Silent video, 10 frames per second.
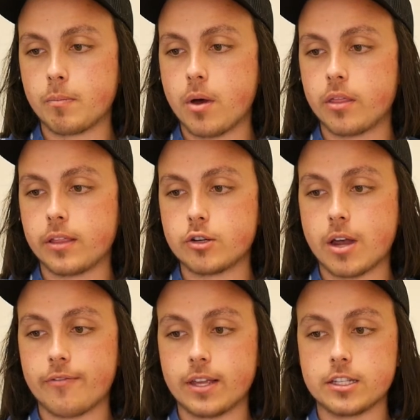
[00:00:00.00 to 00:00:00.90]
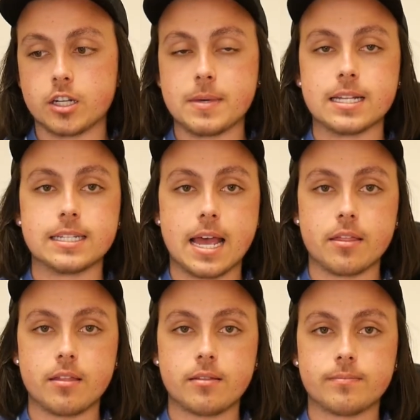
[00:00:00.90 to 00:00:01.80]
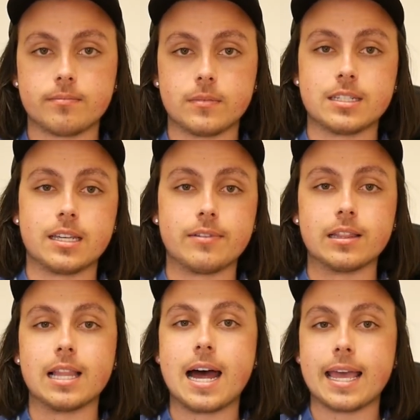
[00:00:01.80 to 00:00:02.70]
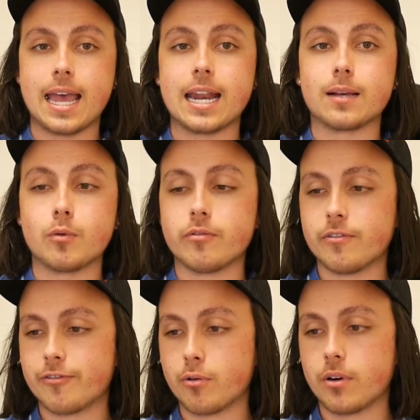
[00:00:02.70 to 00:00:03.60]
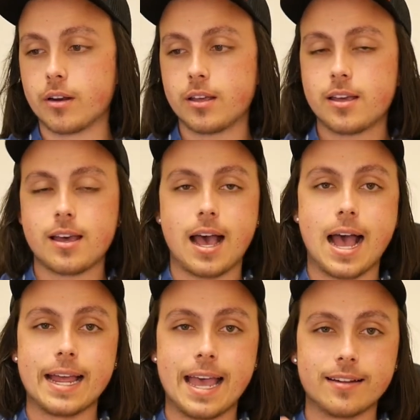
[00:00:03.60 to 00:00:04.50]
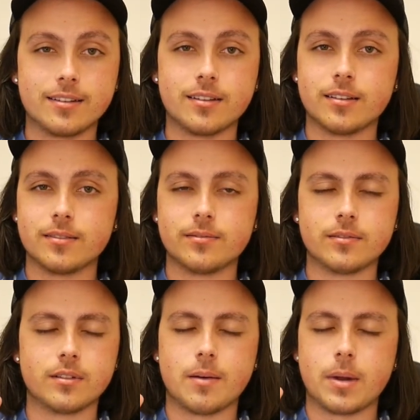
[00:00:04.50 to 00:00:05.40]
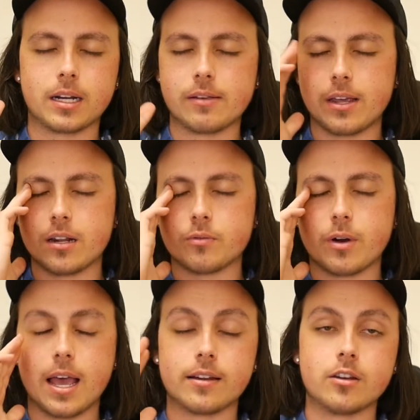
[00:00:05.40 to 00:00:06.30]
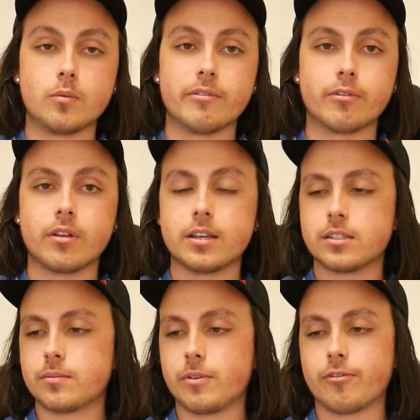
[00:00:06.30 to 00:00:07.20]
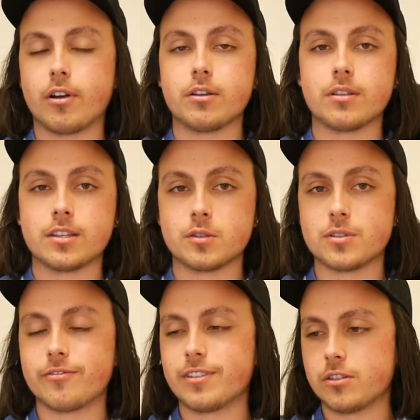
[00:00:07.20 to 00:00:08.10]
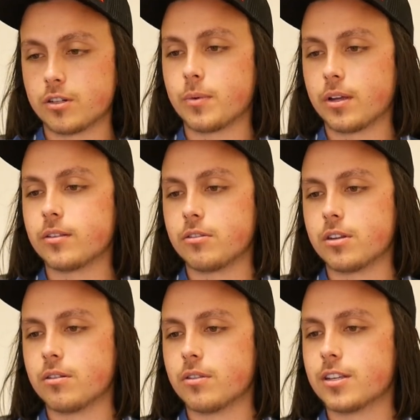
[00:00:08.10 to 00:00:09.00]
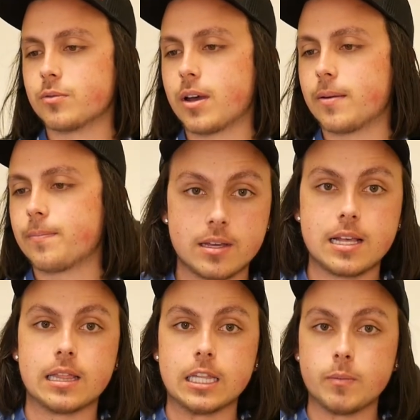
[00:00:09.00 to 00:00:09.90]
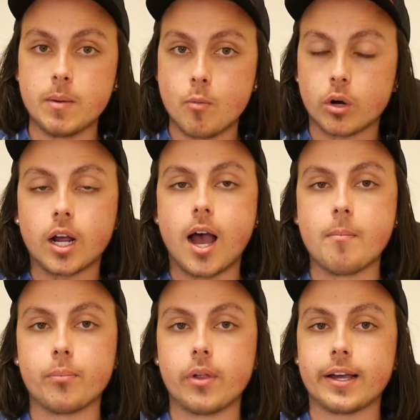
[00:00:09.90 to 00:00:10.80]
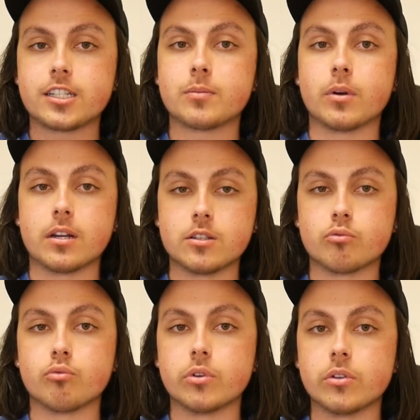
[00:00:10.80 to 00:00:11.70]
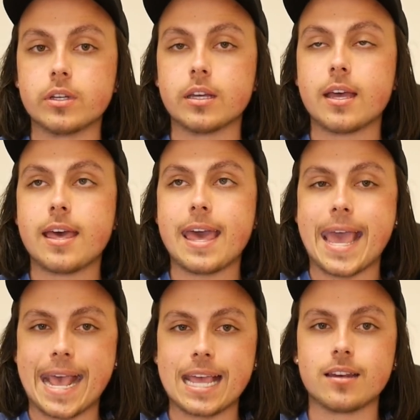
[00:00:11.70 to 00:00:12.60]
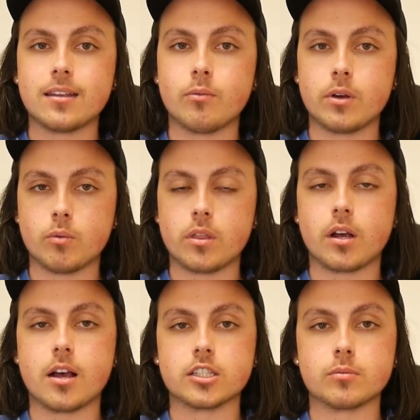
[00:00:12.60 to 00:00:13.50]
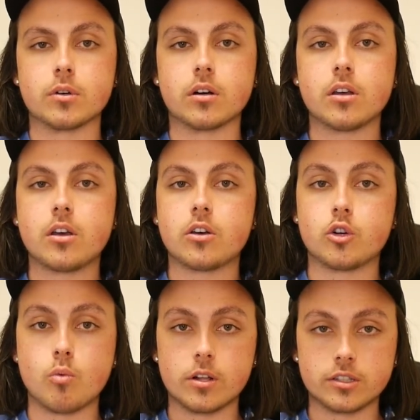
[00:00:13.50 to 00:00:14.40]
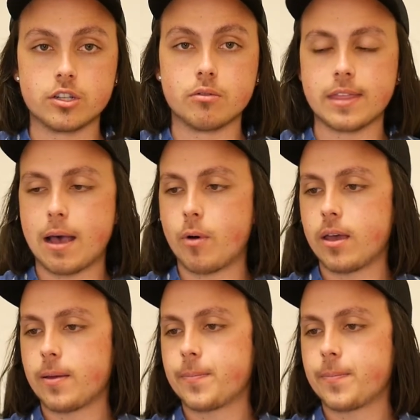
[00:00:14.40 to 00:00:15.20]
monthly draft day is going to be the 10th. This saved you a lot of headache moving forward. I'm not going to get into what I had to do before I knew that this was a feature, but you can do it this way. A little bit more complex, but it is really handy when you're with a customer who wants to do it that way.